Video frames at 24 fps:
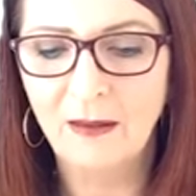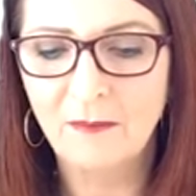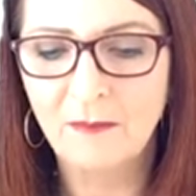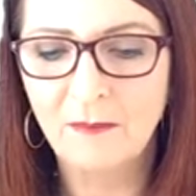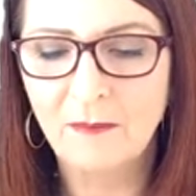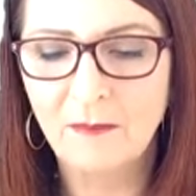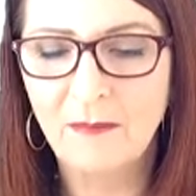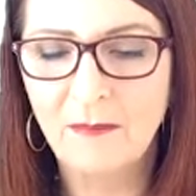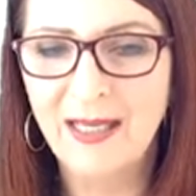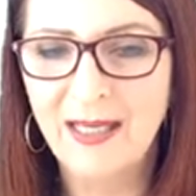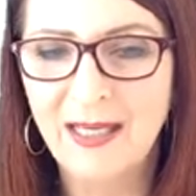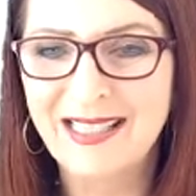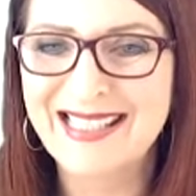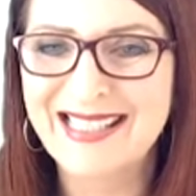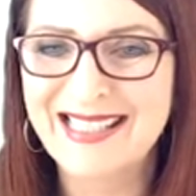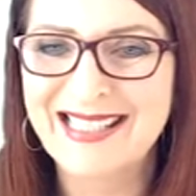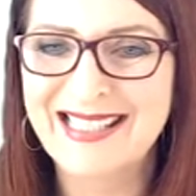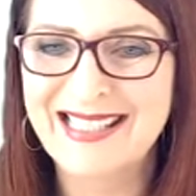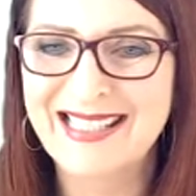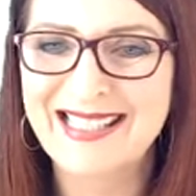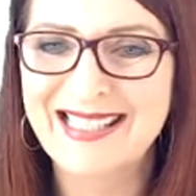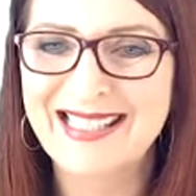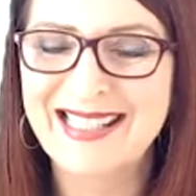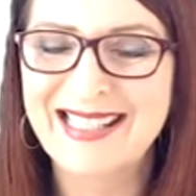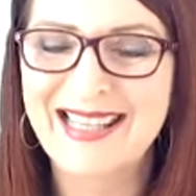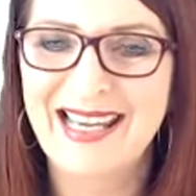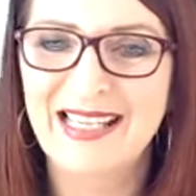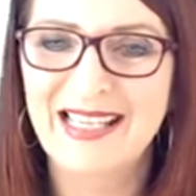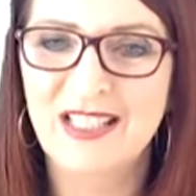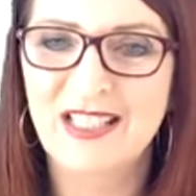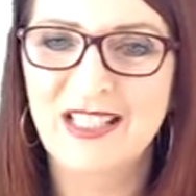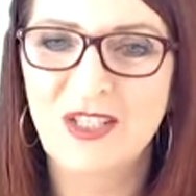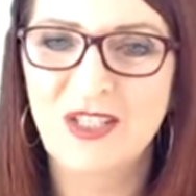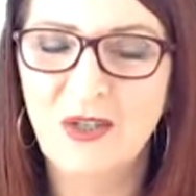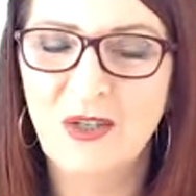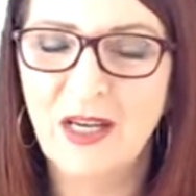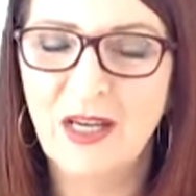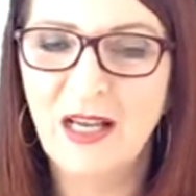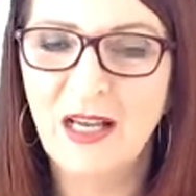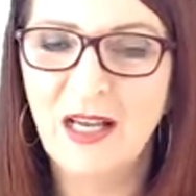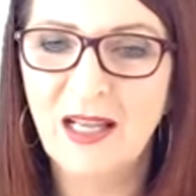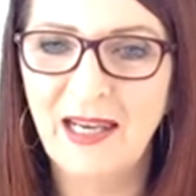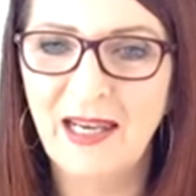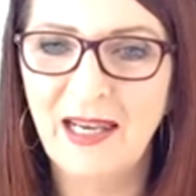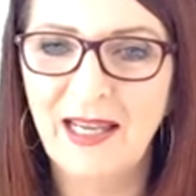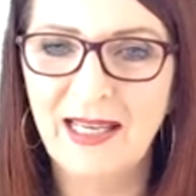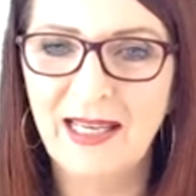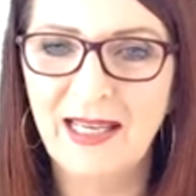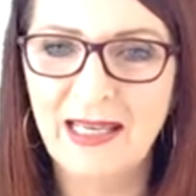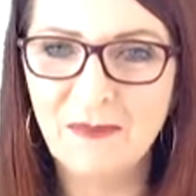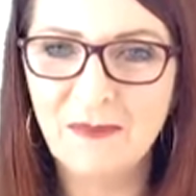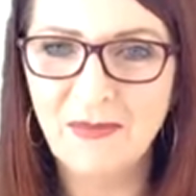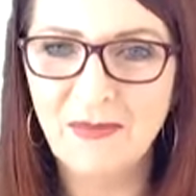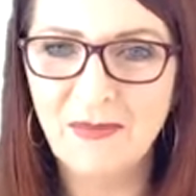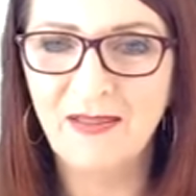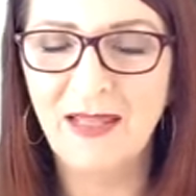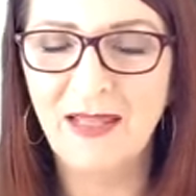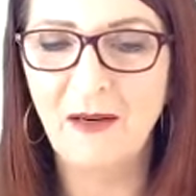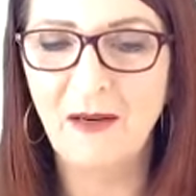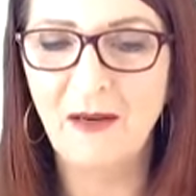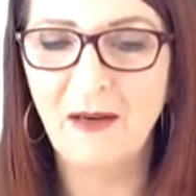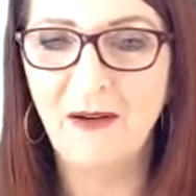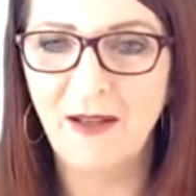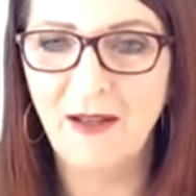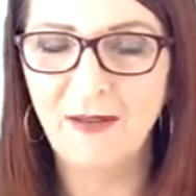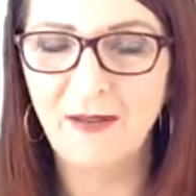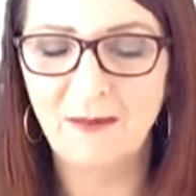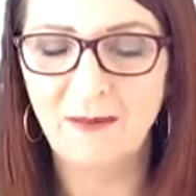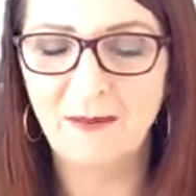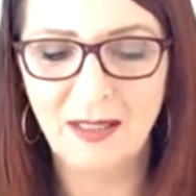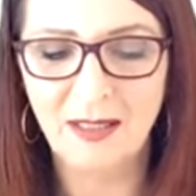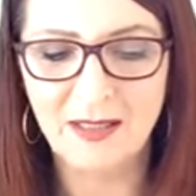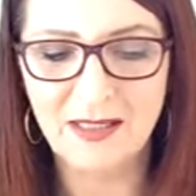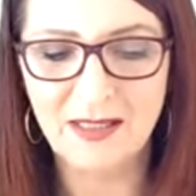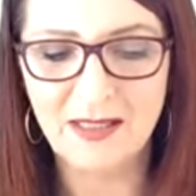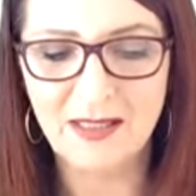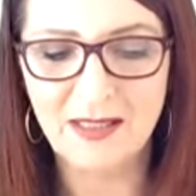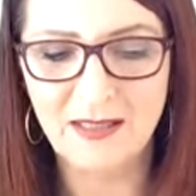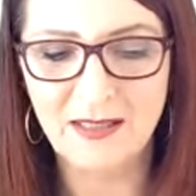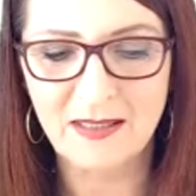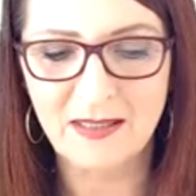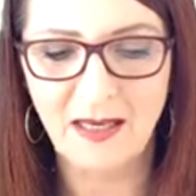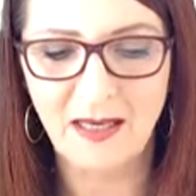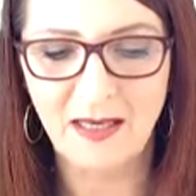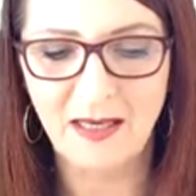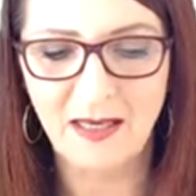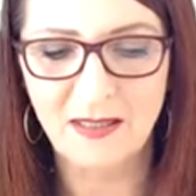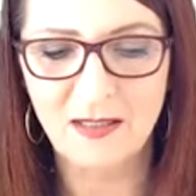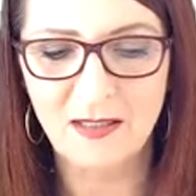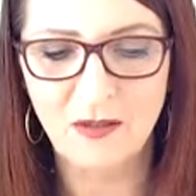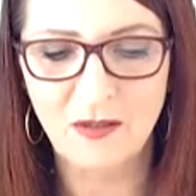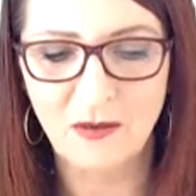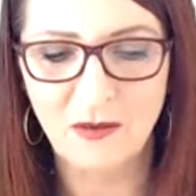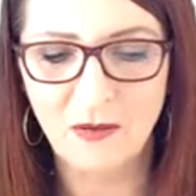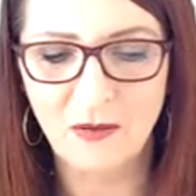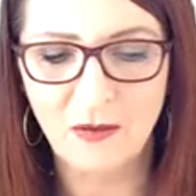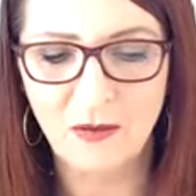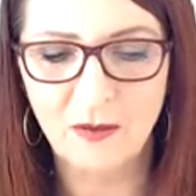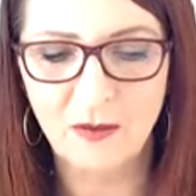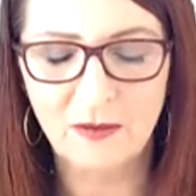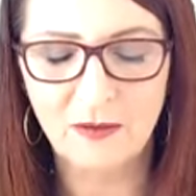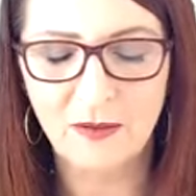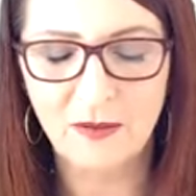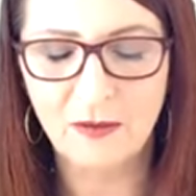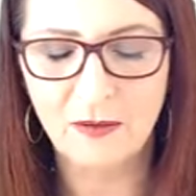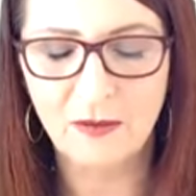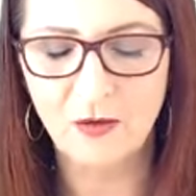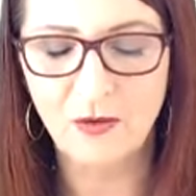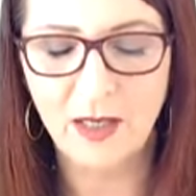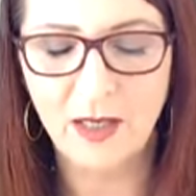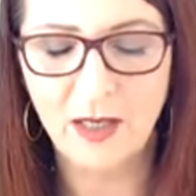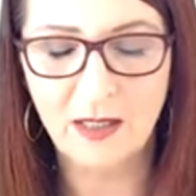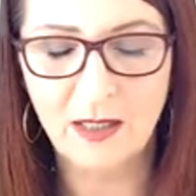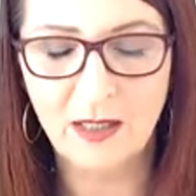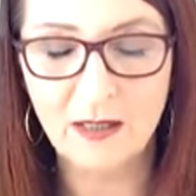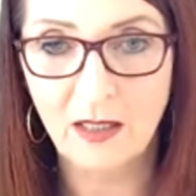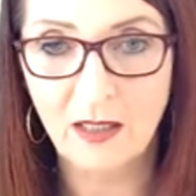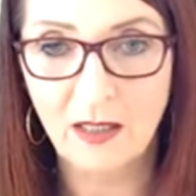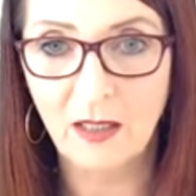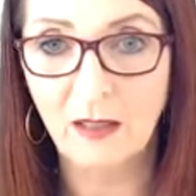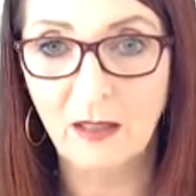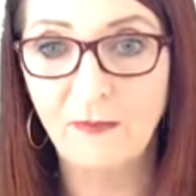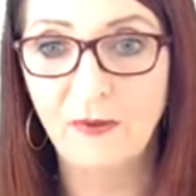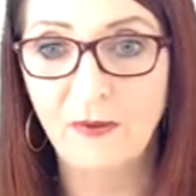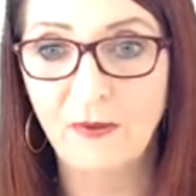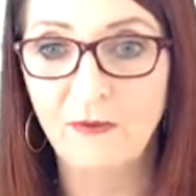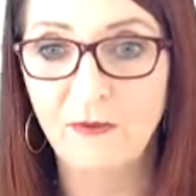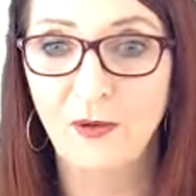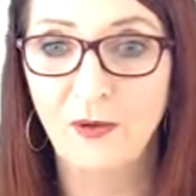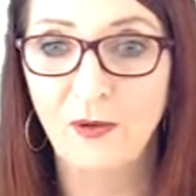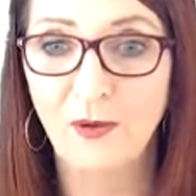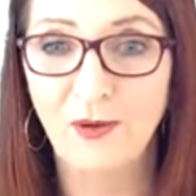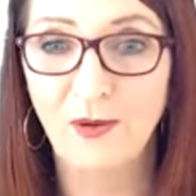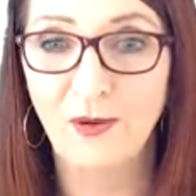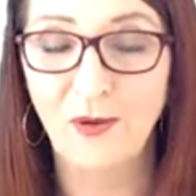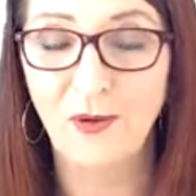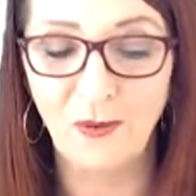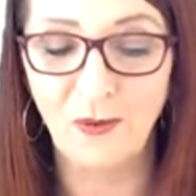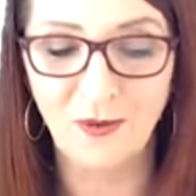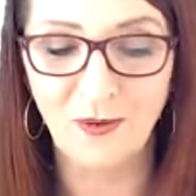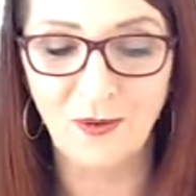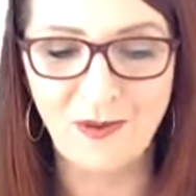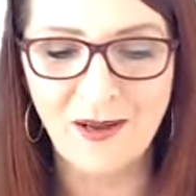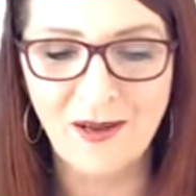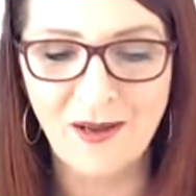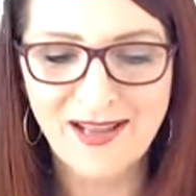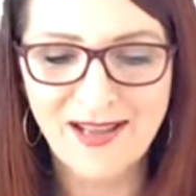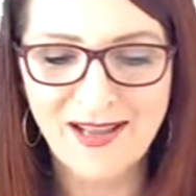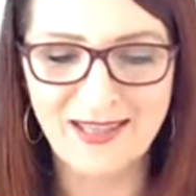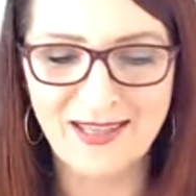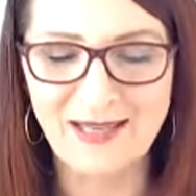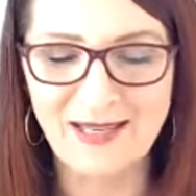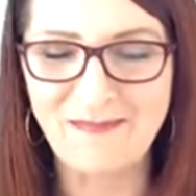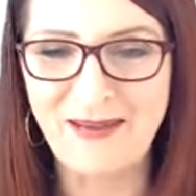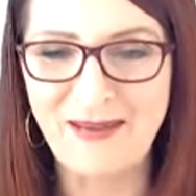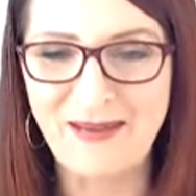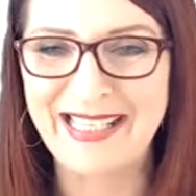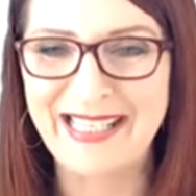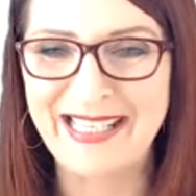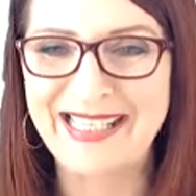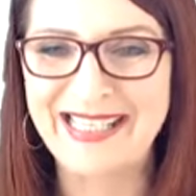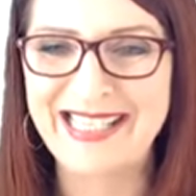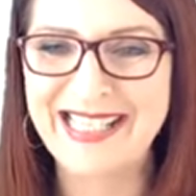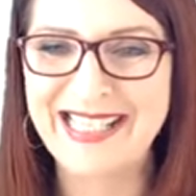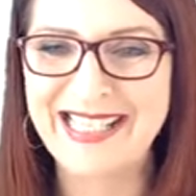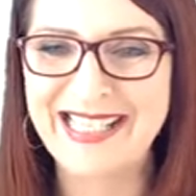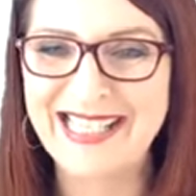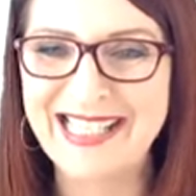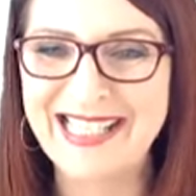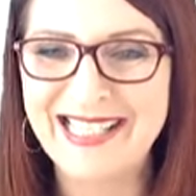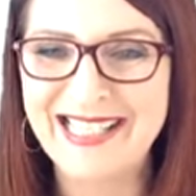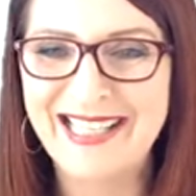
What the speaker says: medicines that you can claim, and there are other medicines that, or drugs, I prefer to call them, than medicines,